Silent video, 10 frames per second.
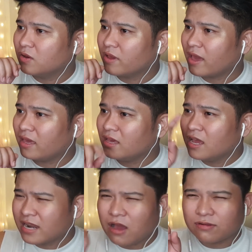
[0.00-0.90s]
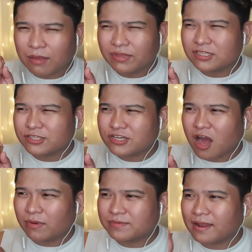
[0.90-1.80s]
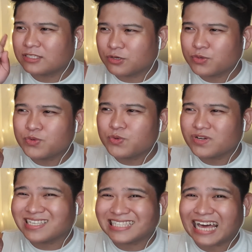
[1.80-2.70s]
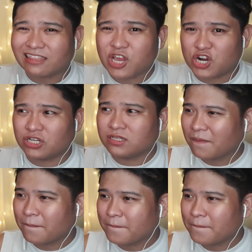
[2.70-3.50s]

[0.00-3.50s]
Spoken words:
Okay, now let me know in the comments below who is that girl.